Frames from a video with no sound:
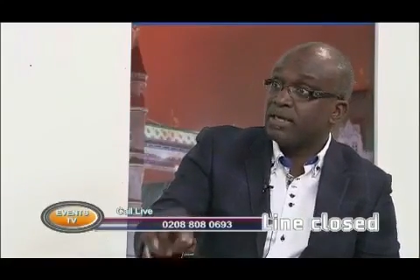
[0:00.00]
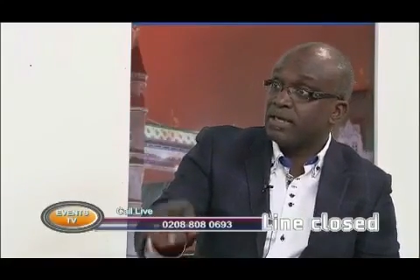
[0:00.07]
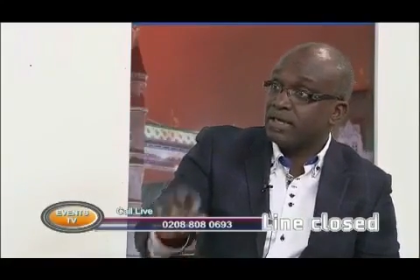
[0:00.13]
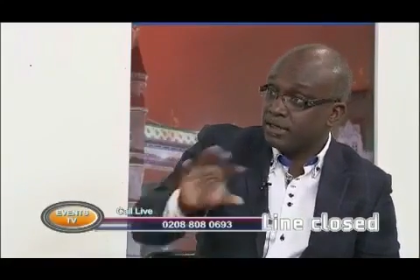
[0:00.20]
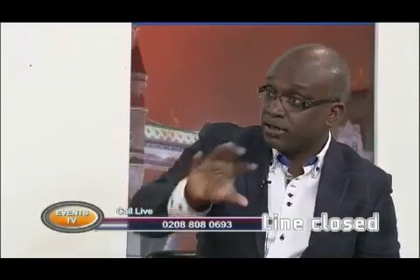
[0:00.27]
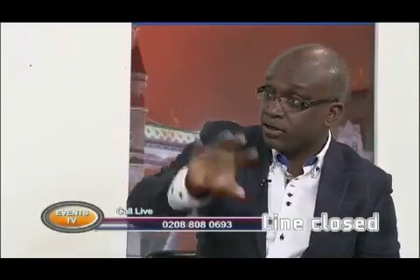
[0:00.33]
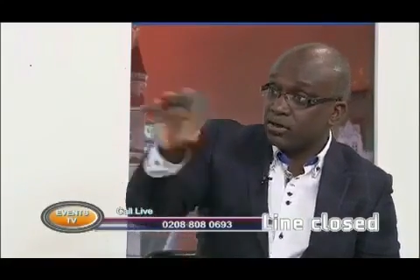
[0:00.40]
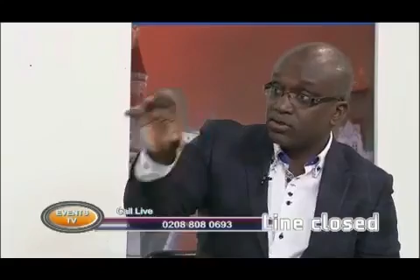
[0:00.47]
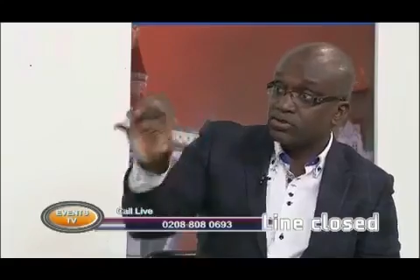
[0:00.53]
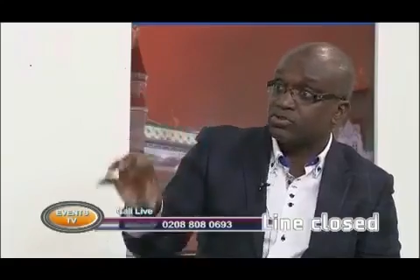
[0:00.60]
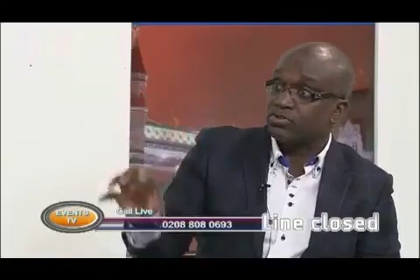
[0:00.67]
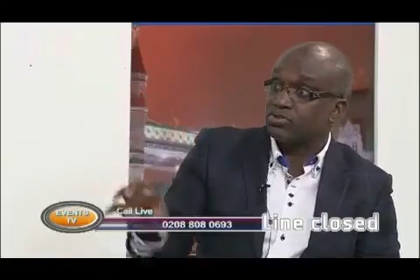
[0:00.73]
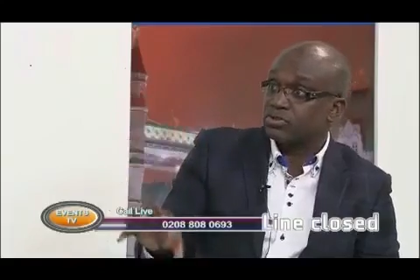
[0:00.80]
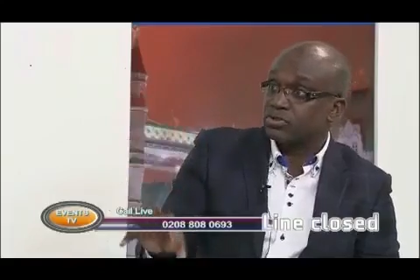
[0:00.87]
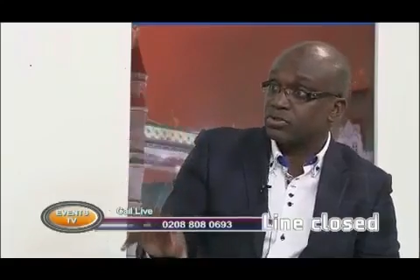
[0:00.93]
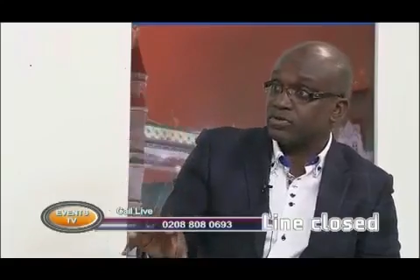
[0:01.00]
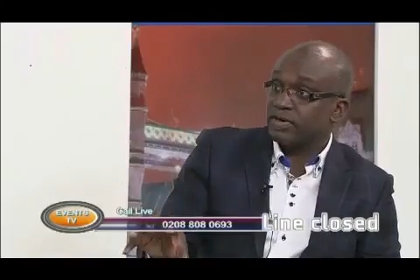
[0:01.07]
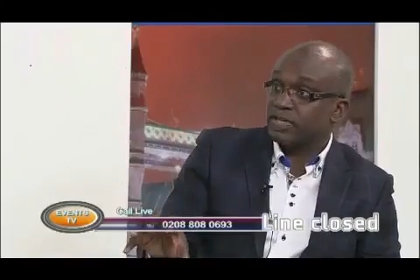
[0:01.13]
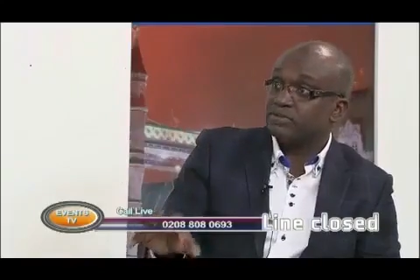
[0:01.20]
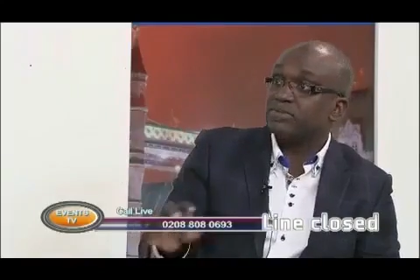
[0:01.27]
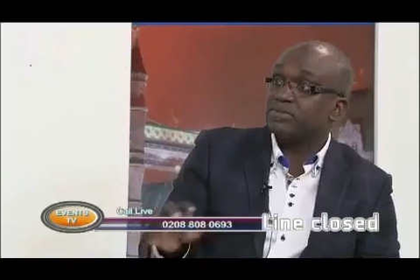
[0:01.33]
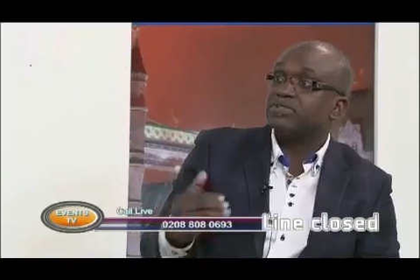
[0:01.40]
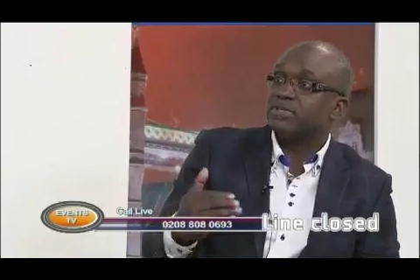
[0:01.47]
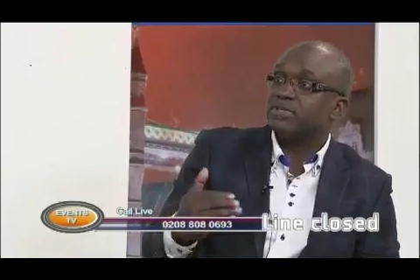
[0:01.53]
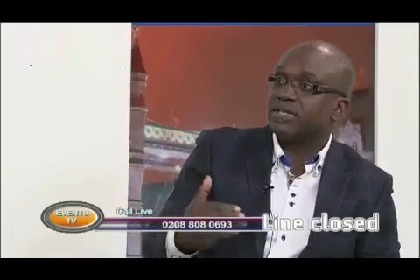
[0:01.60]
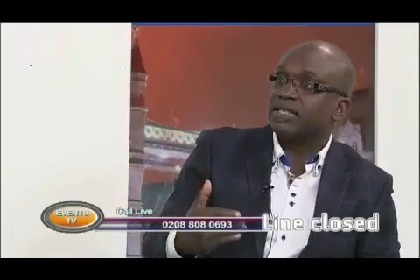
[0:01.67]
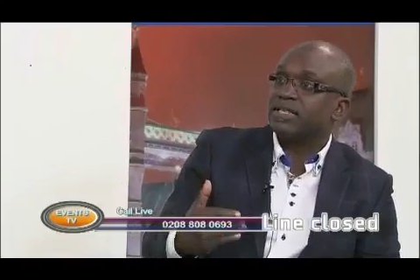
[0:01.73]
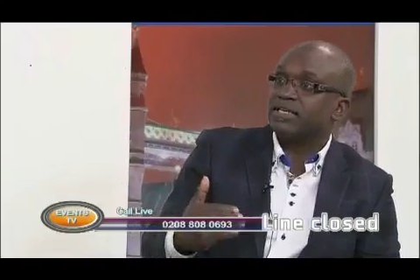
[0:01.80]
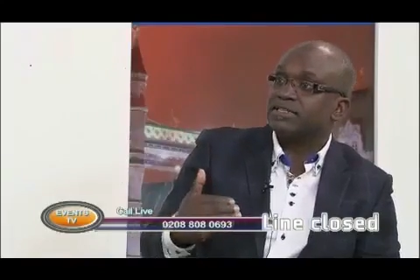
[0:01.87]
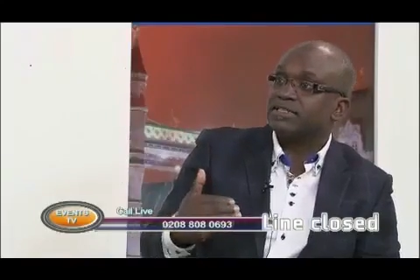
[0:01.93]
in the constitutional arrangement, so that
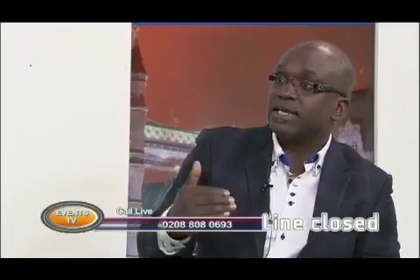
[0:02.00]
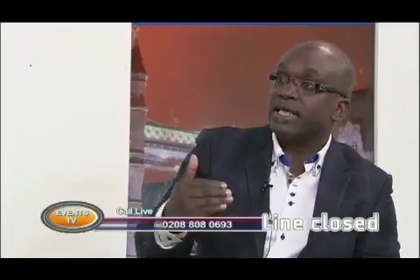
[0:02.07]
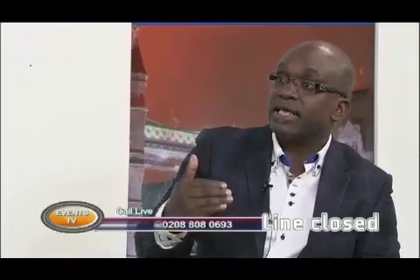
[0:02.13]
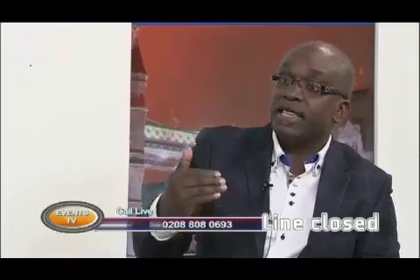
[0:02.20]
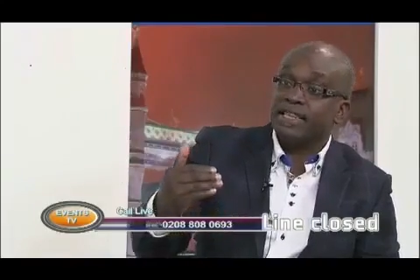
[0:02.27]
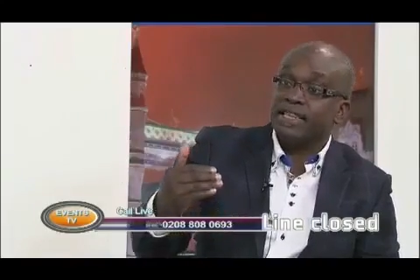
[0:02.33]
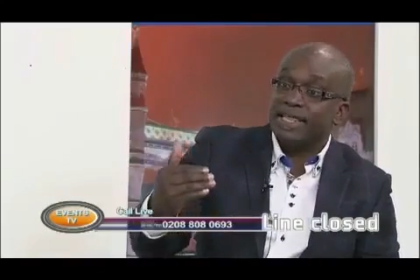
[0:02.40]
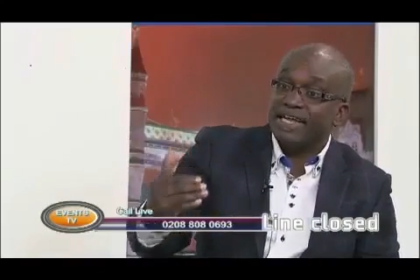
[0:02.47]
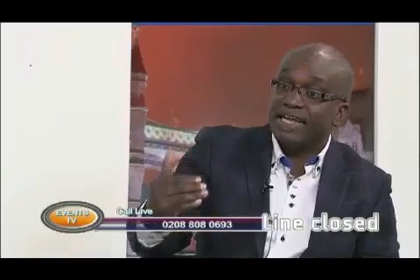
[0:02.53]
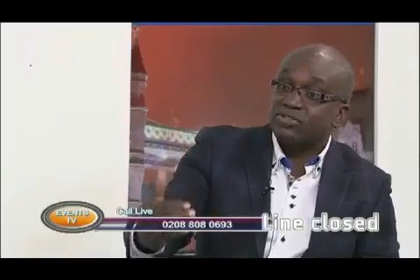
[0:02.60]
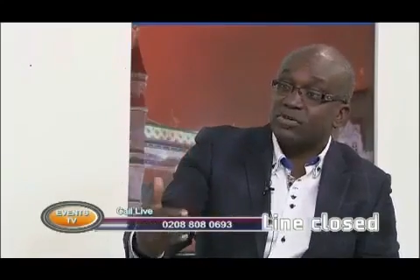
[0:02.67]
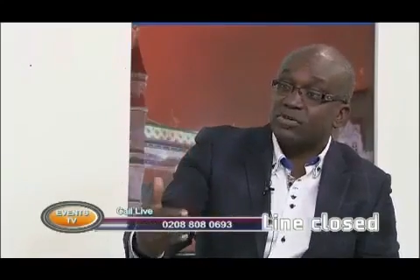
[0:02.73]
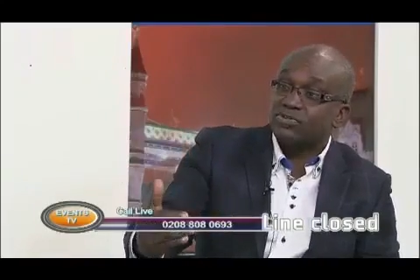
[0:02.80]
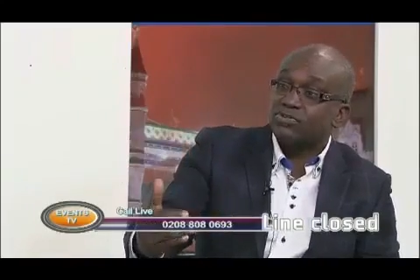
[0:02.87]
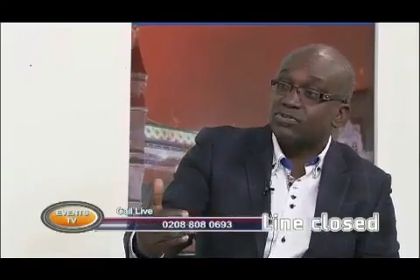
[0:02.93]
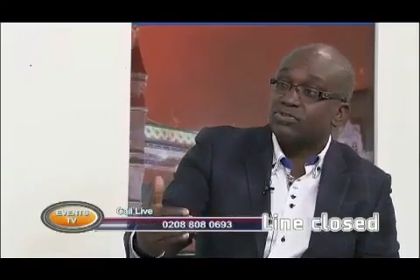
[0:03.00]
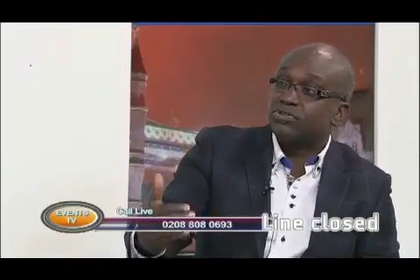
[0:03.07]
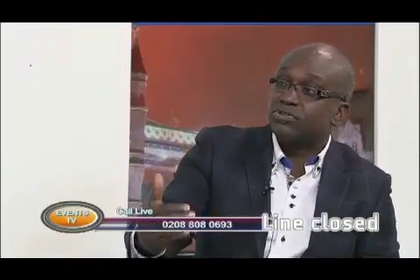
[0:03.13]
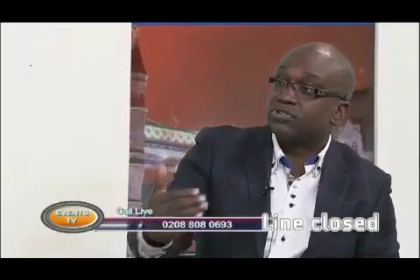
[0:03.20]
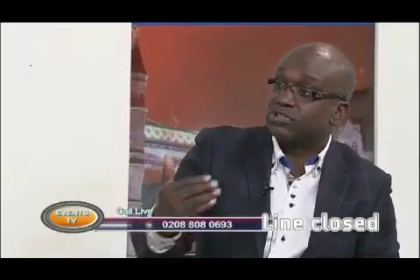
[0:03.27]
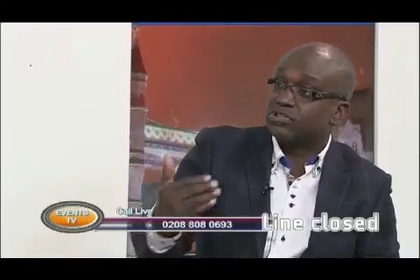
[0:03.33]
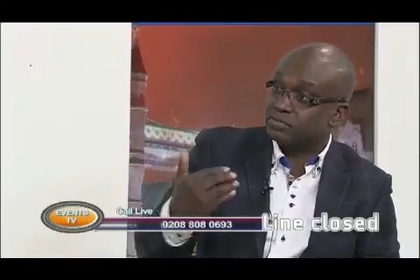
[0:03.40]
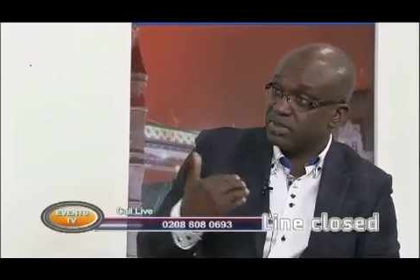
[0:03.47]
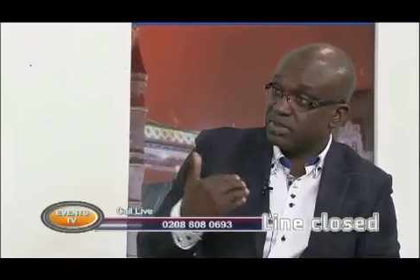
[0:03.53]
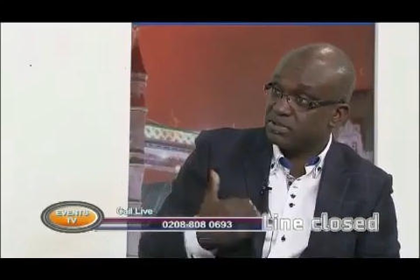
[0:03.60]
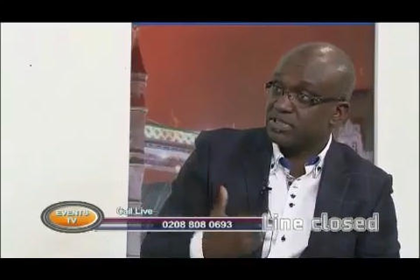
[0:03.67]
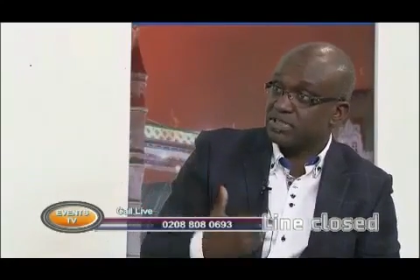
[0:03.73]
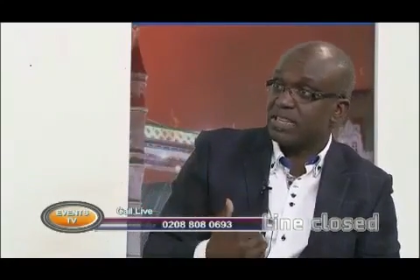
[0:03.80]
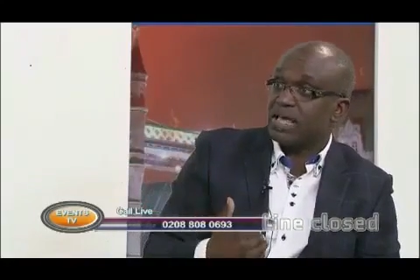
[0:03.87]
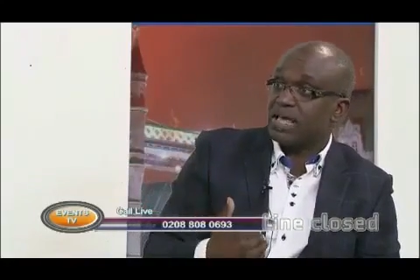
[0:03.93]
they can say that constitution speaks
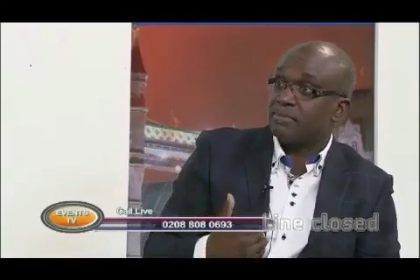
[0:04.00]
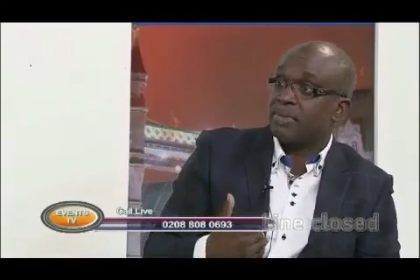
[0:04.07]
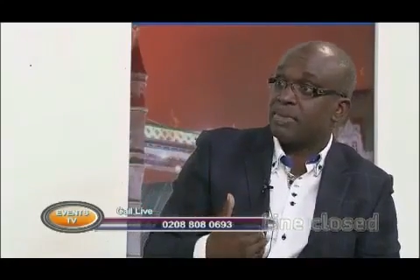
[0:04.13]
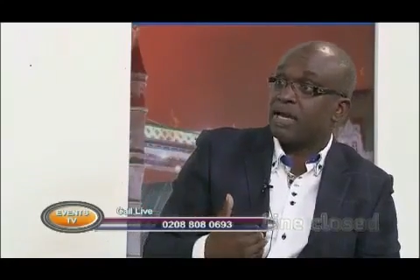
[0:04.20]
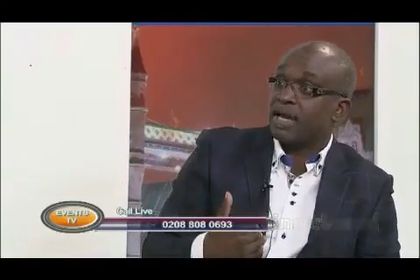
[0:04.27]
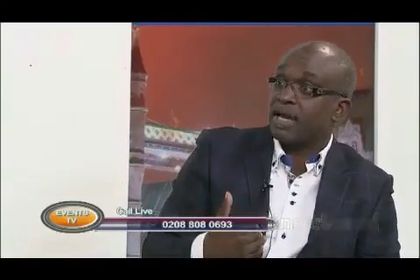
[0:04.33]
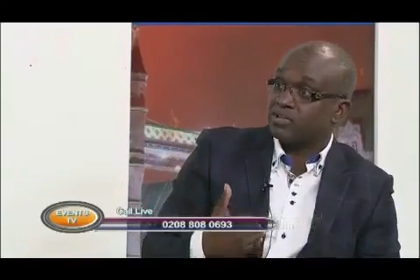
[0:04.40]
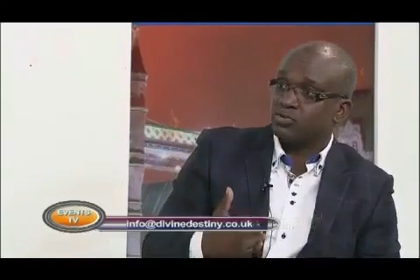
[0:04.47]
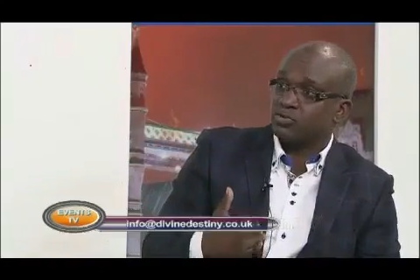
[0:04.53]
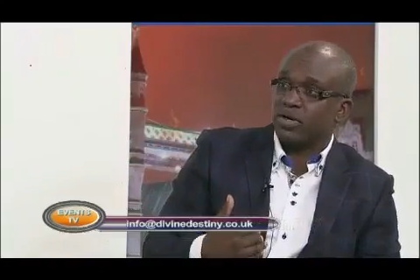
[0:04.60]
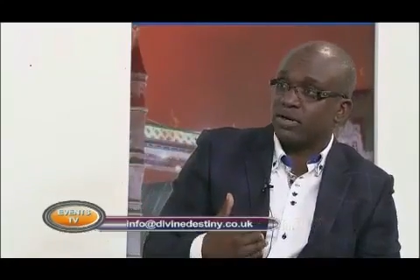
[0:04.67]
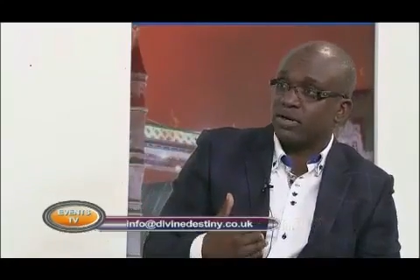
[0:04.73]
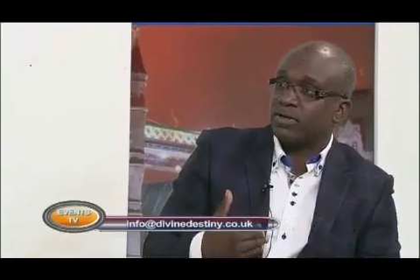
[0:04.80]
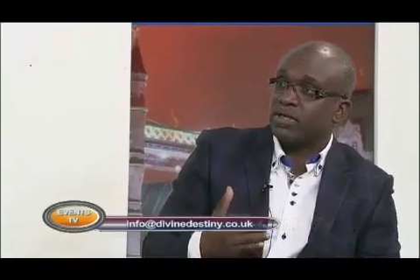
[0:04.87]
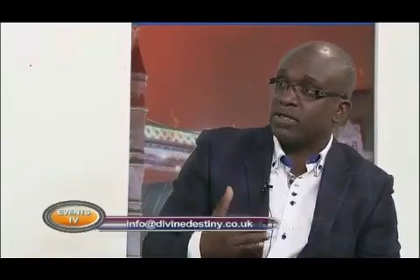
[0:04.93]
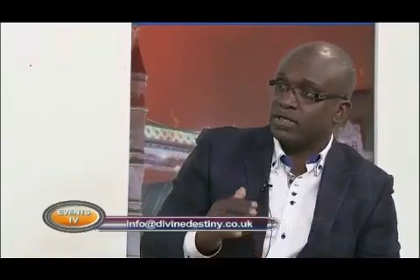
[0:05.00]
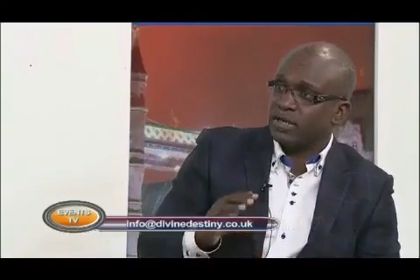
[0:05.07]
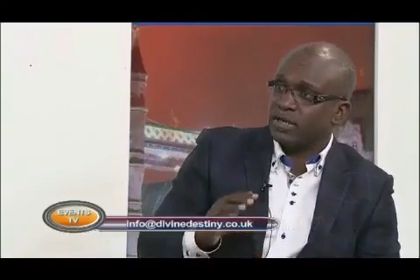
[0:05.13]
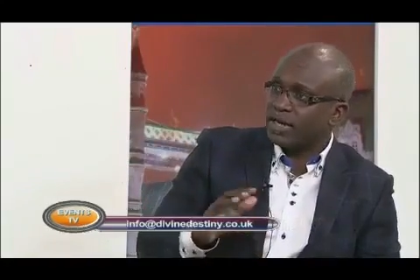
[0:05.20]
to them as well. The